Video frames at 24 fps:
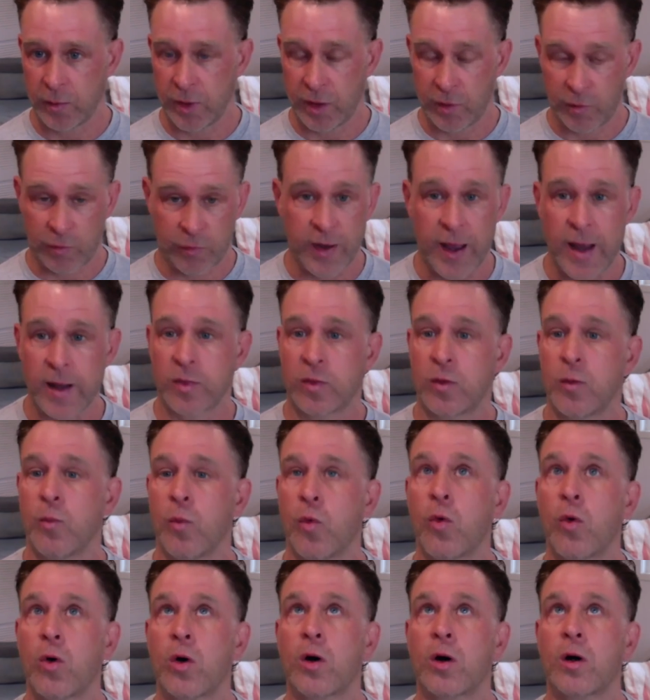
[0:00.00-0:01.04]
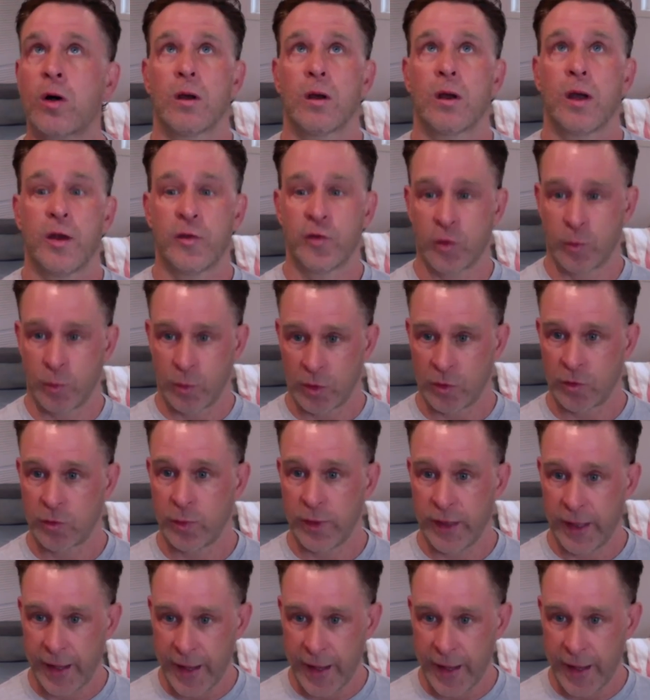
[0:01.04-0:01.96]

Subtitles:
In fact, the more customers we